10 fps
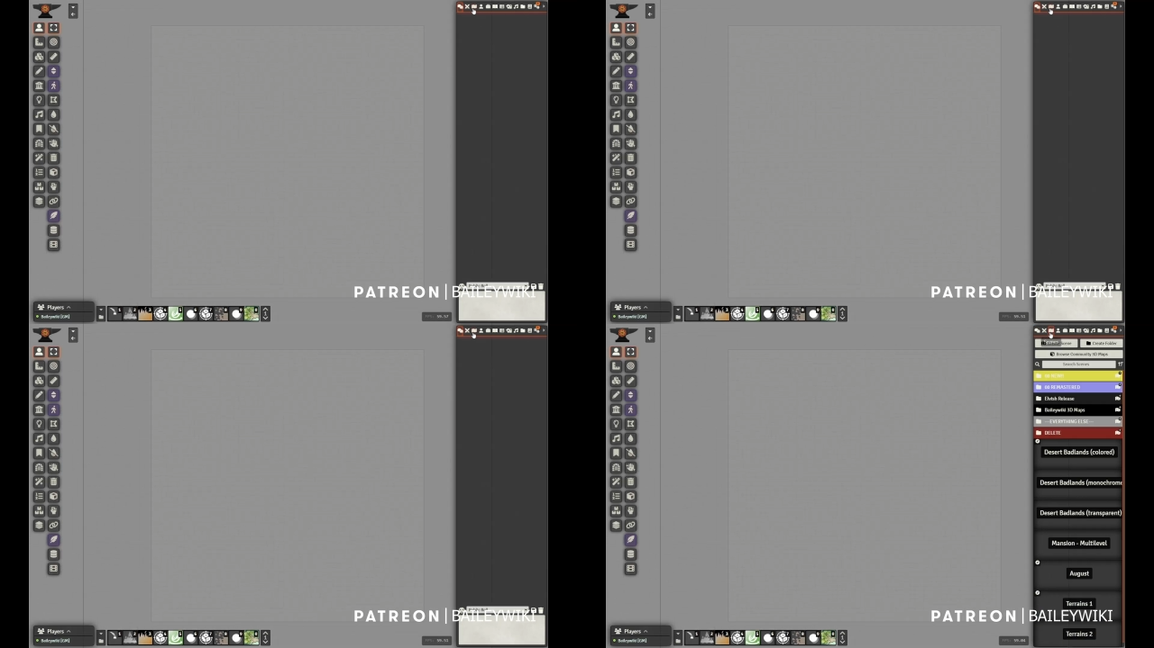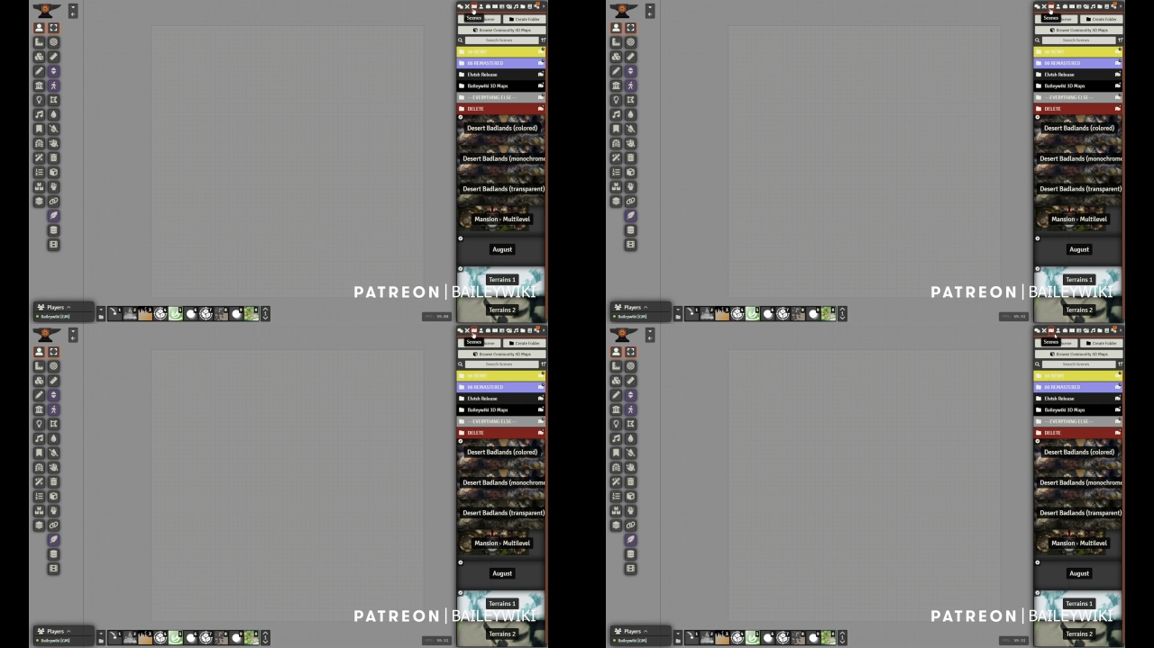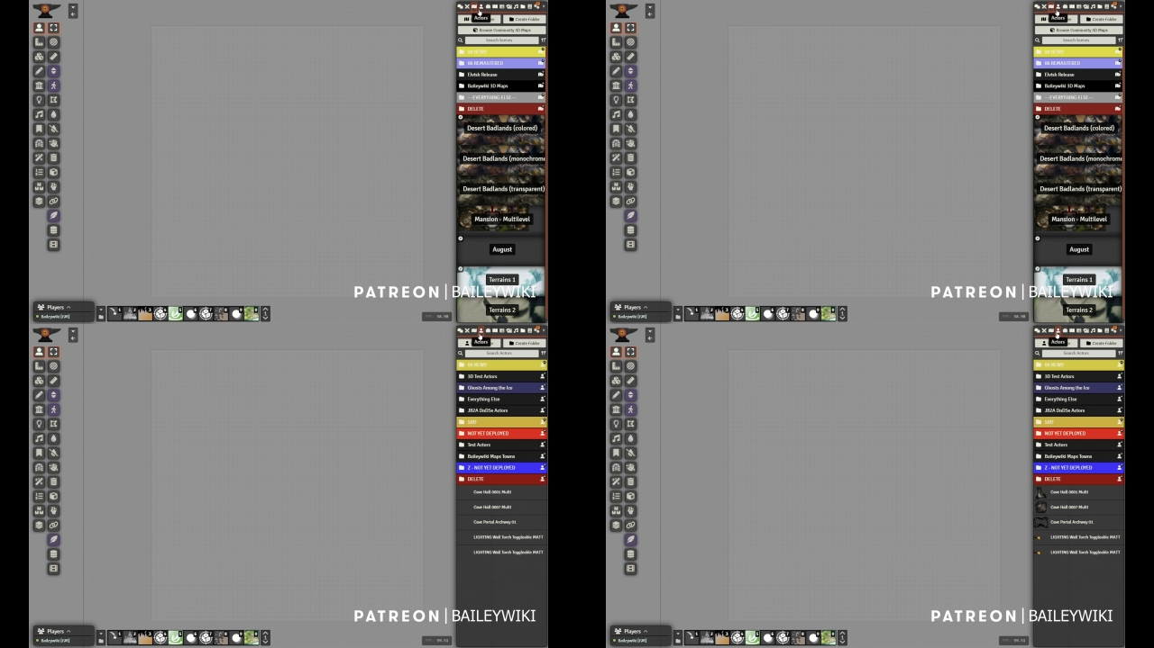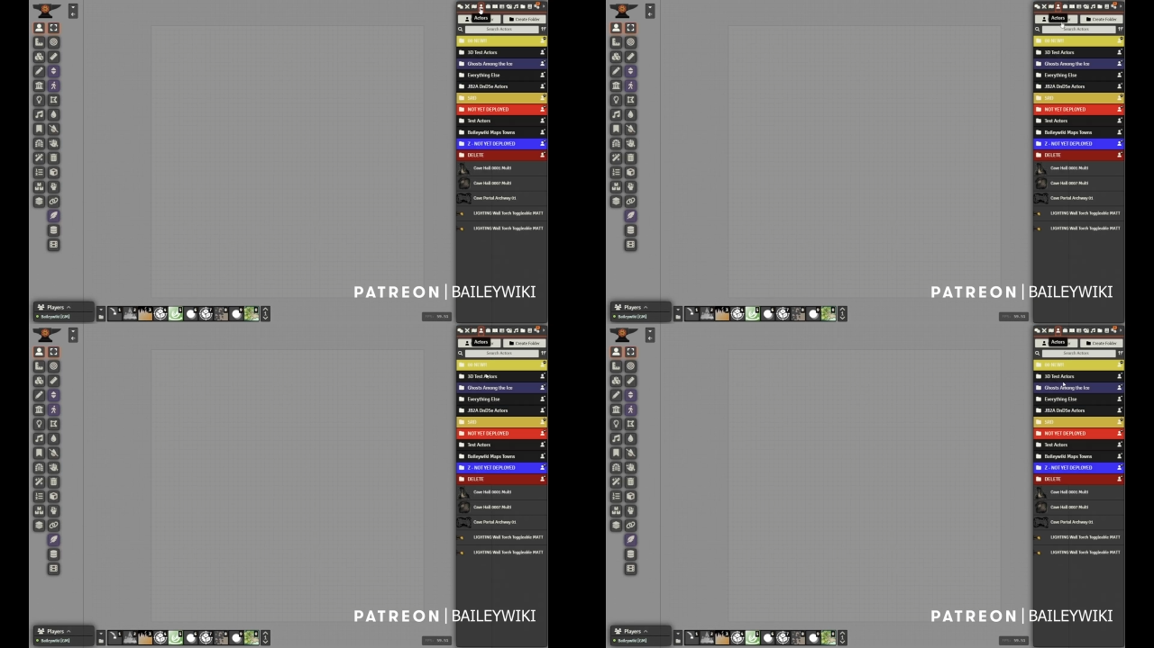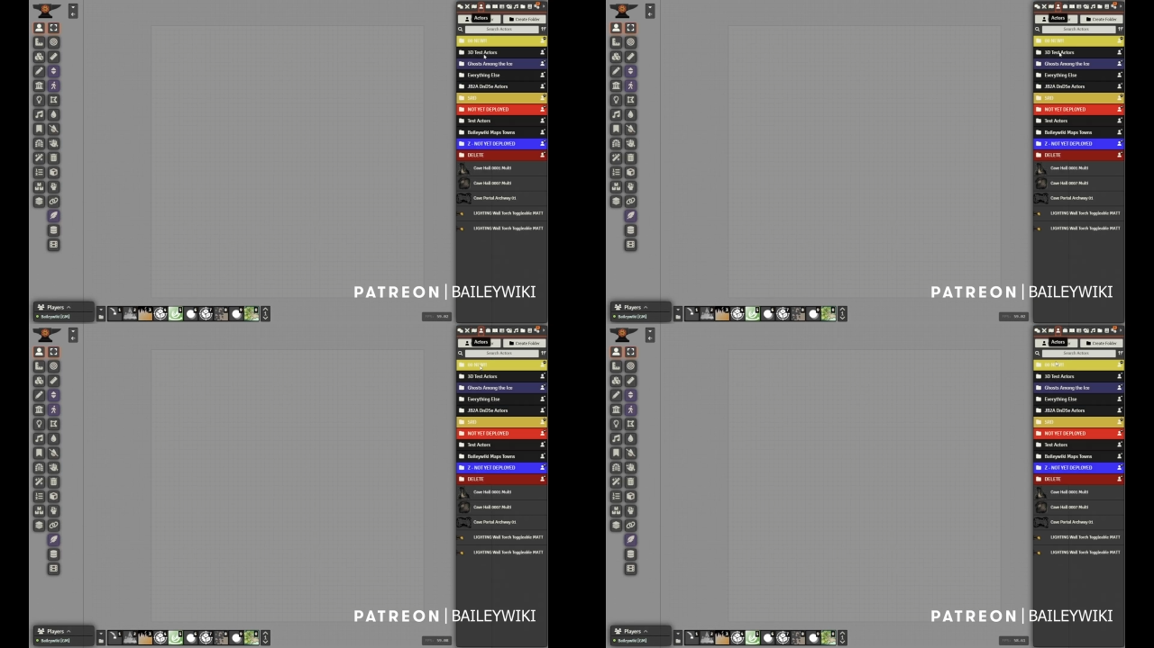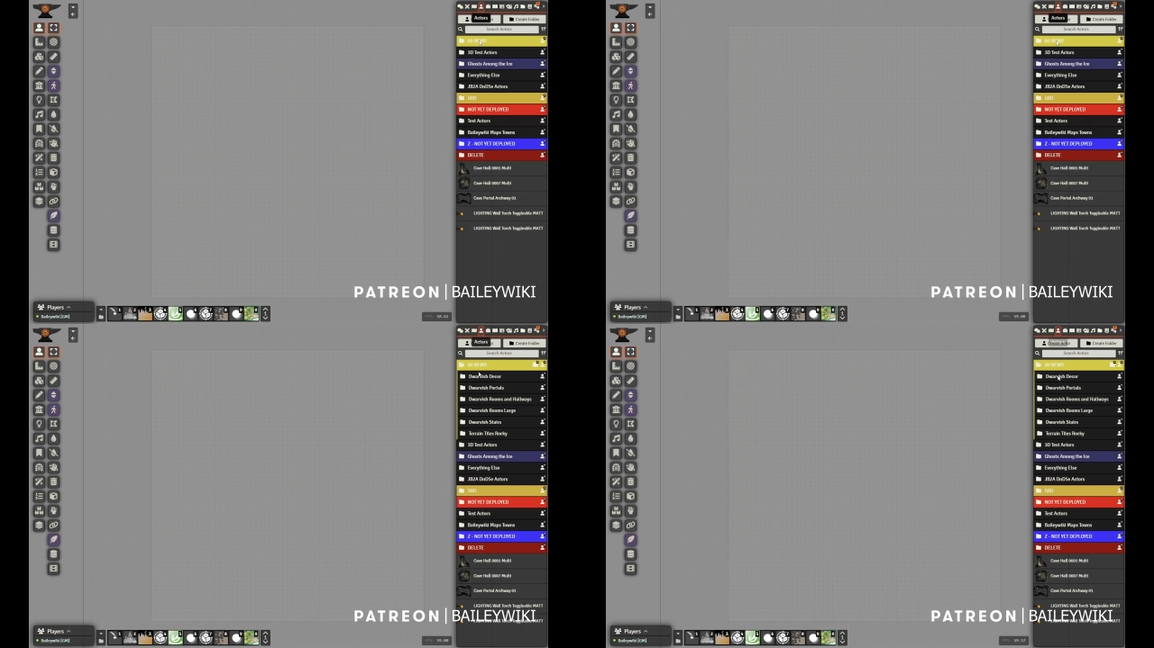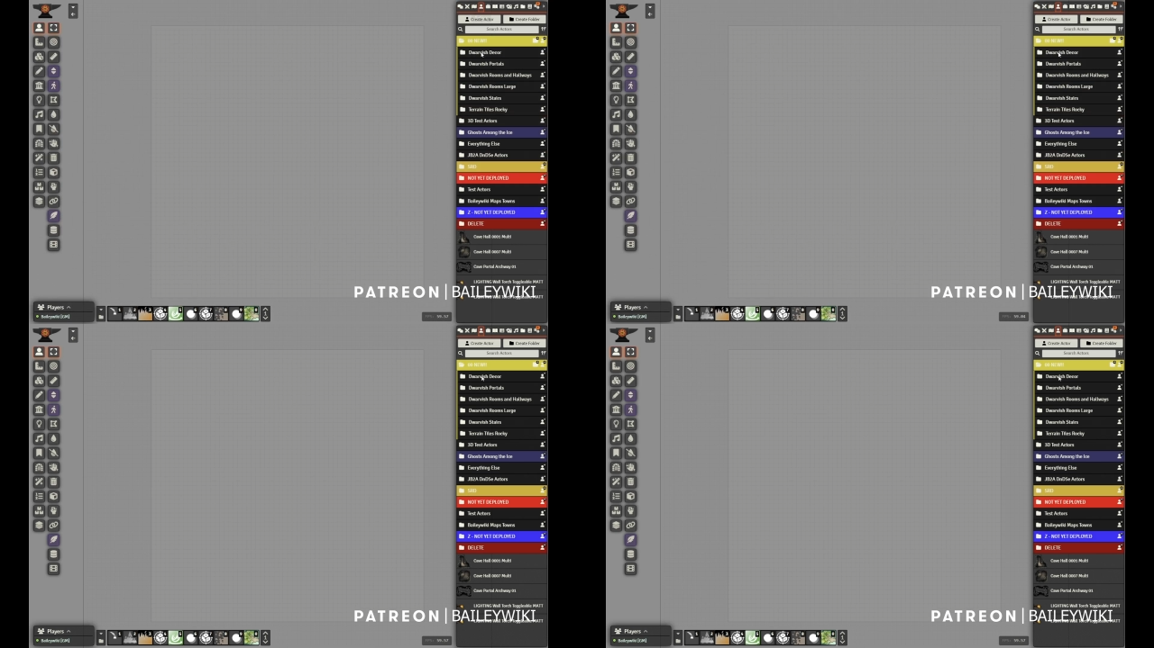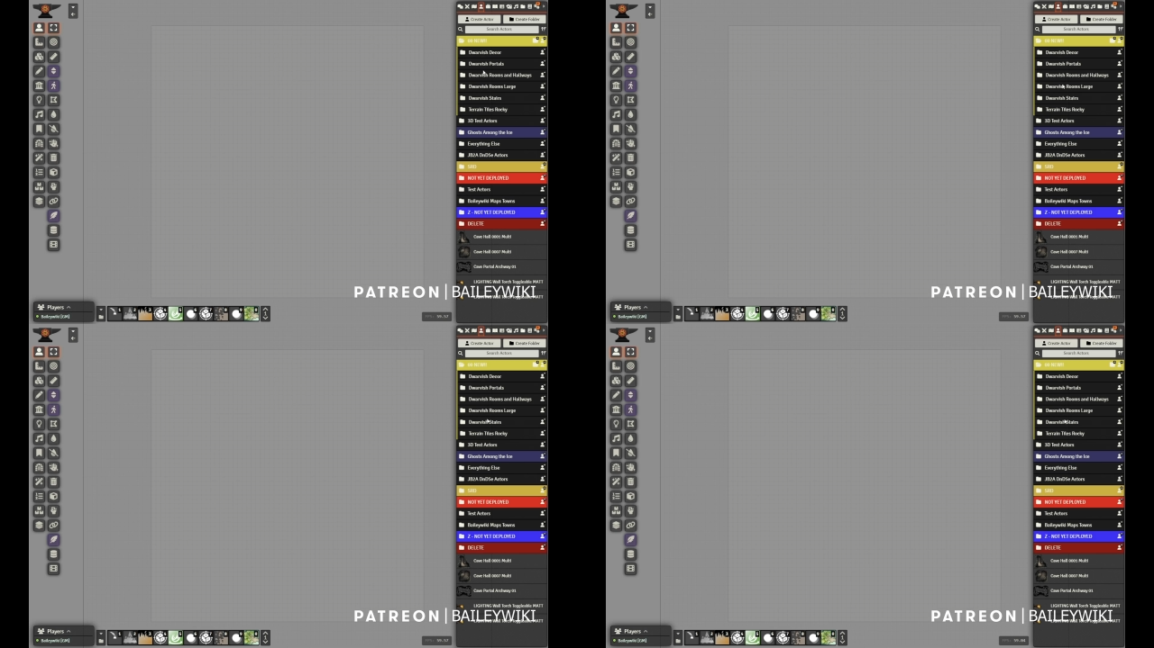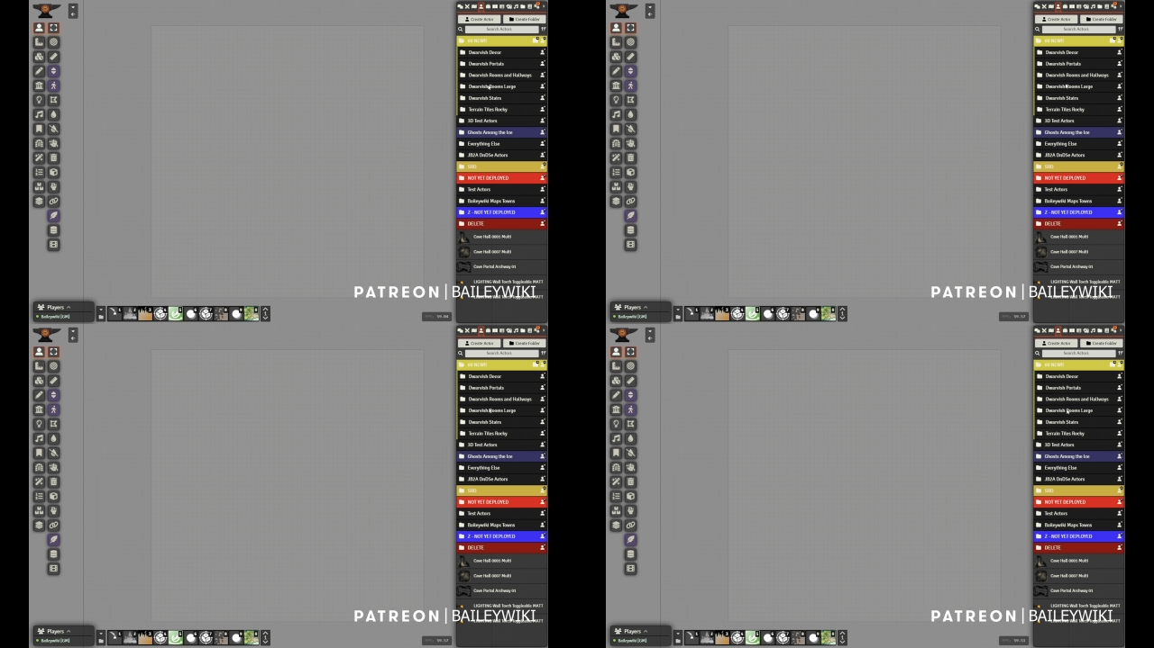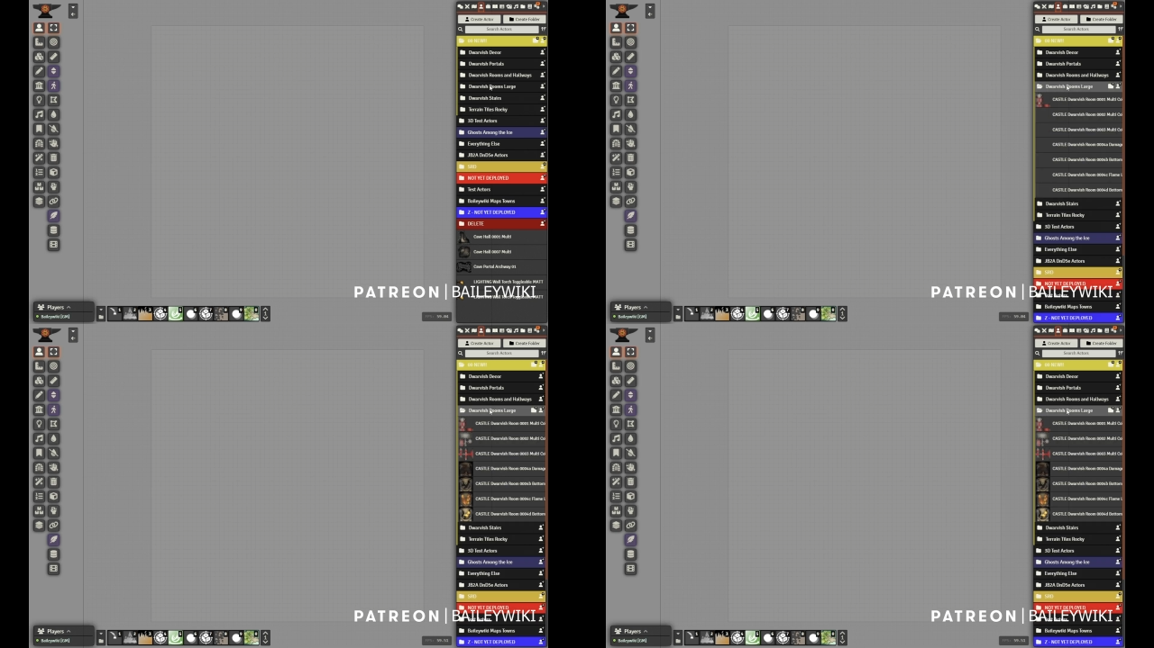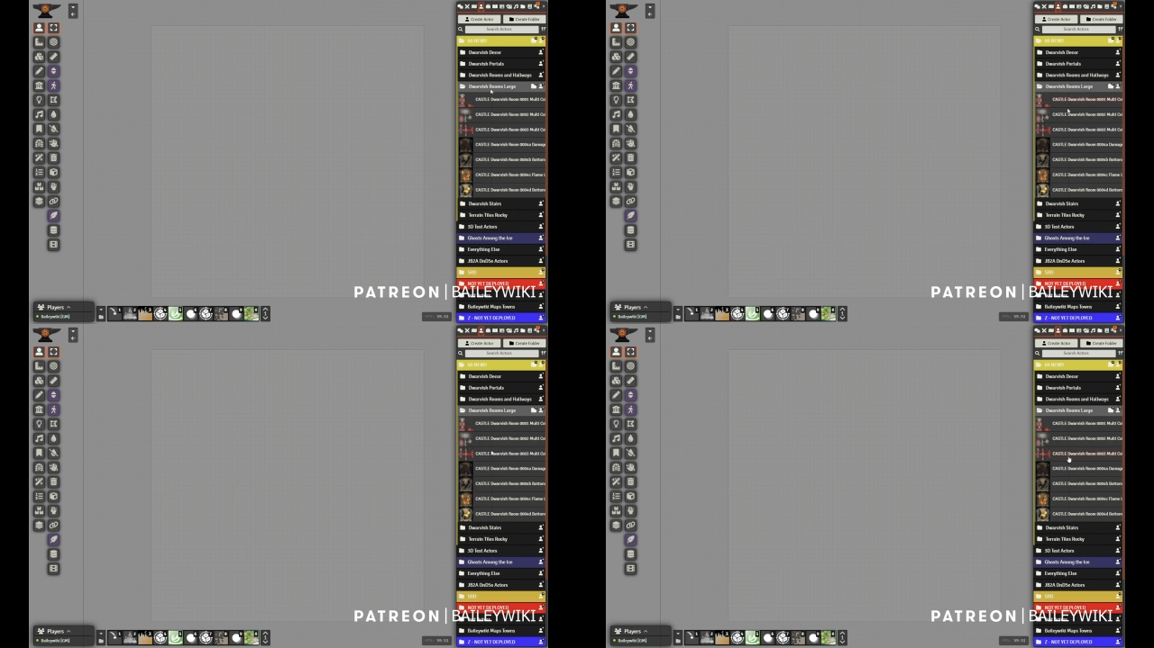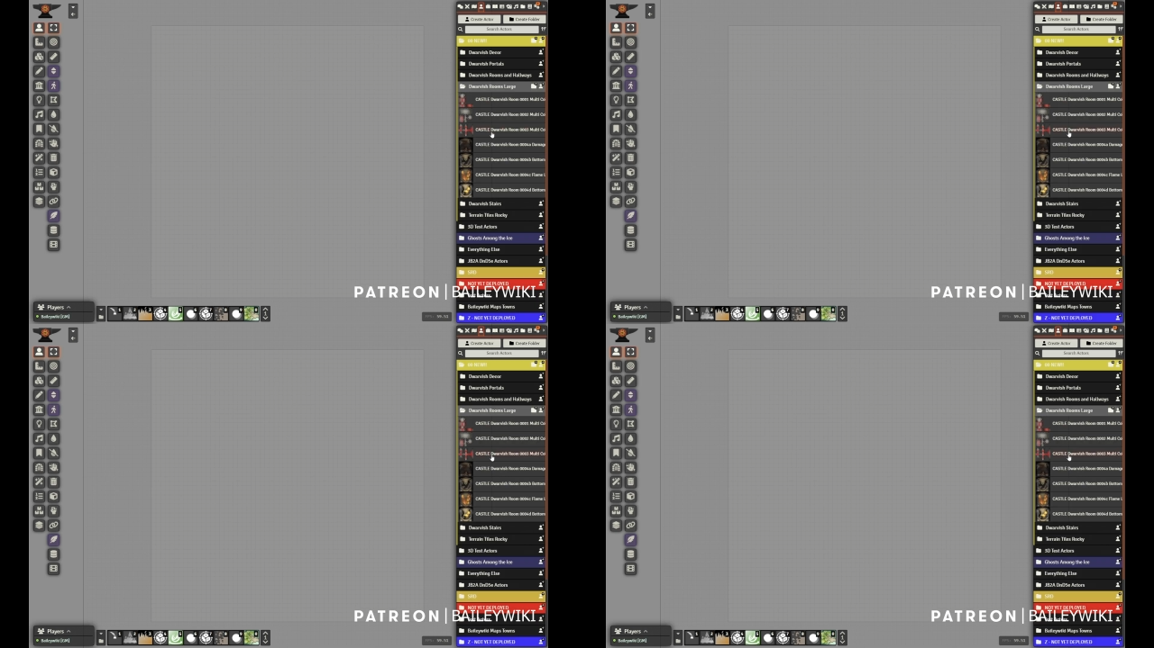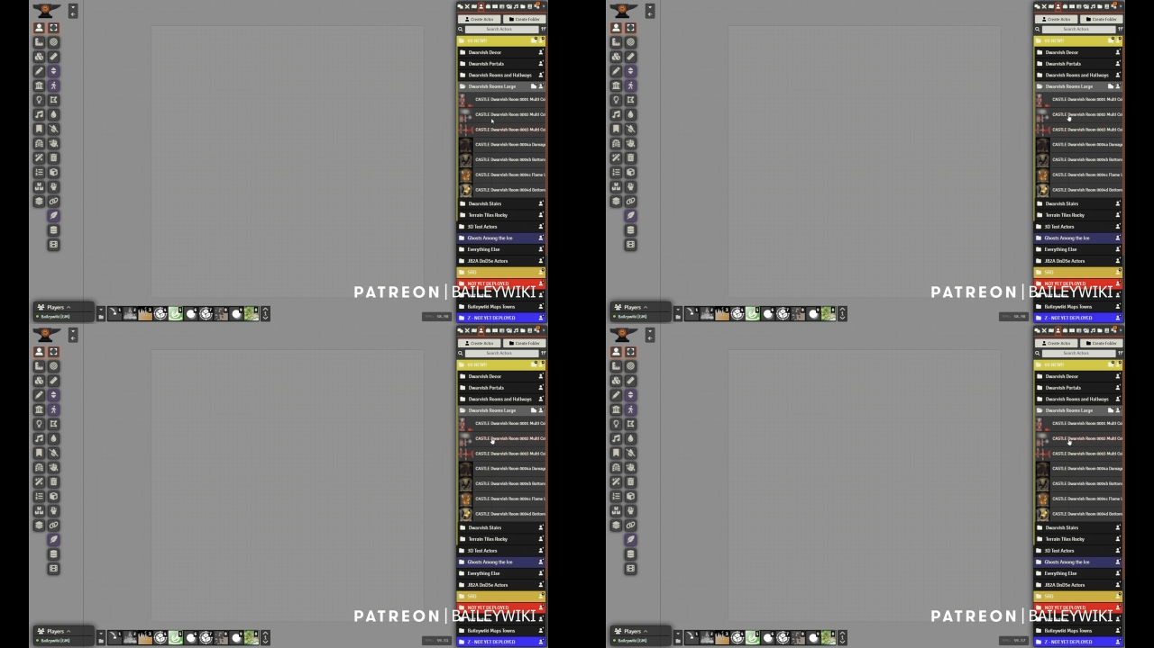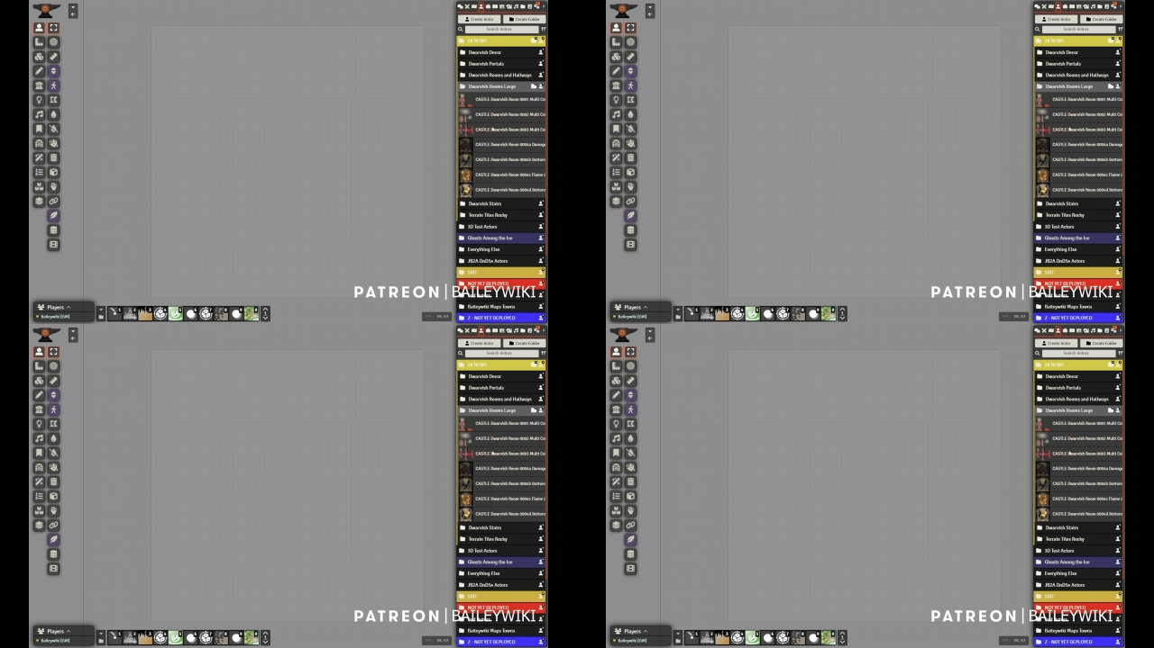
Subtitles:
Nobody's mouth can be seen.